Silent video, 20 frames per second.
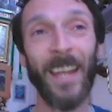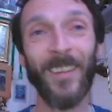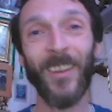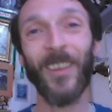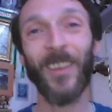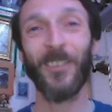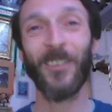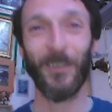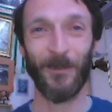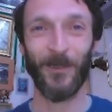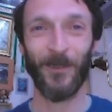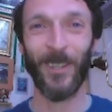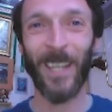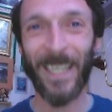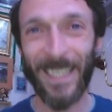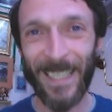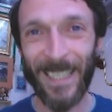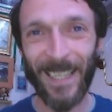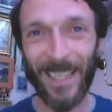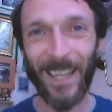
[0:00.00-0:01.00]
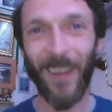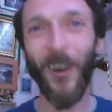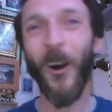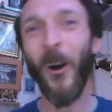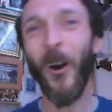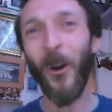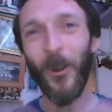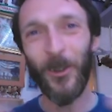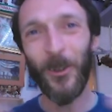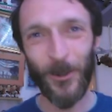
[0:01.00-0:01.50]
some light
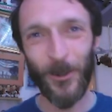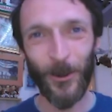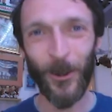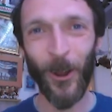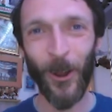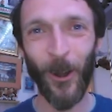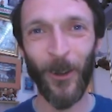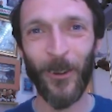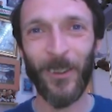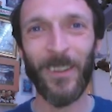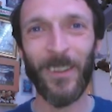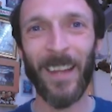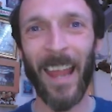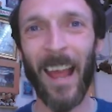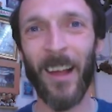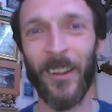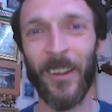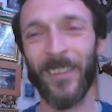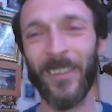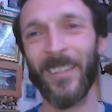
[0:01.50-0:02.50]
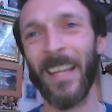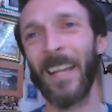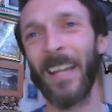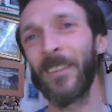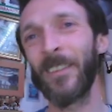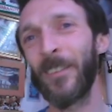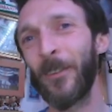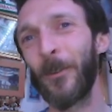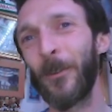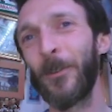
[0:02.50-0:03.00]
on your current gallery
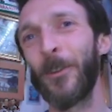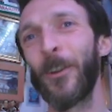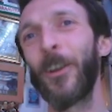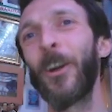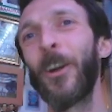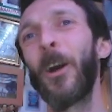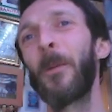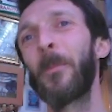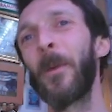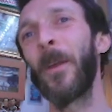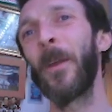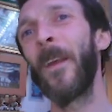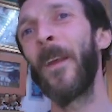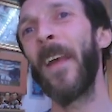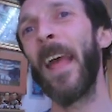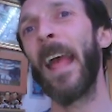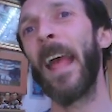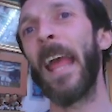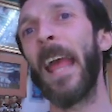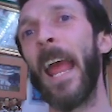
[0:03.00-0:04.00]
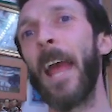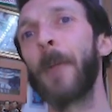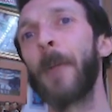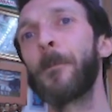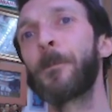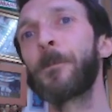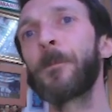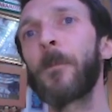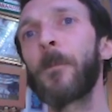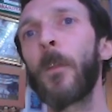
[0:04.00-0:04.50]
standings and on your club.
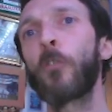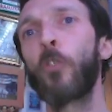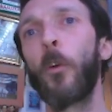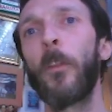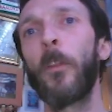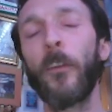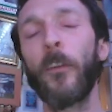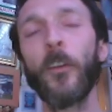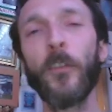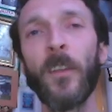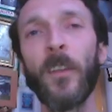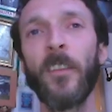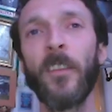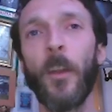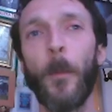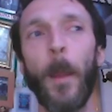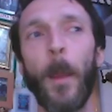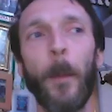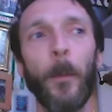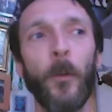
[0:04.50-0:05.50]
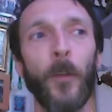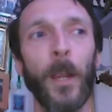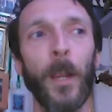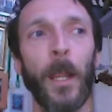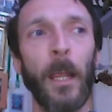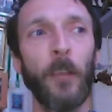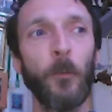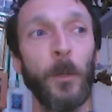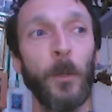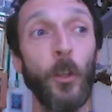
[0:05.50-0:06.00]
So the first thing to remember, right, is when you